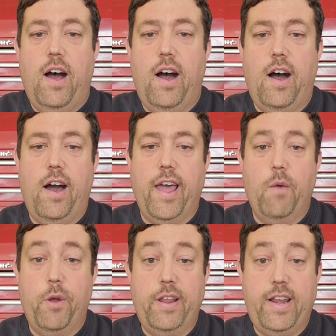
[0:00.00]
Uh,
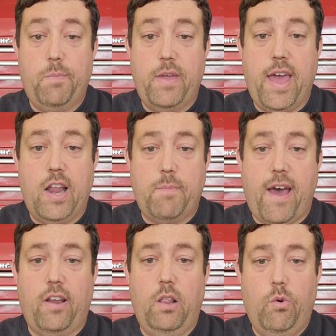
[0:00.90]
and we need to be out
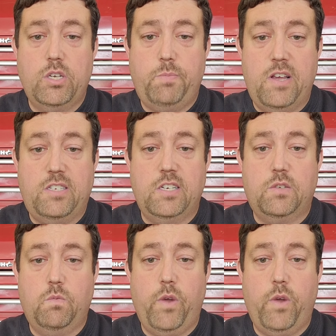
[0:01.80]
about the Lord's business.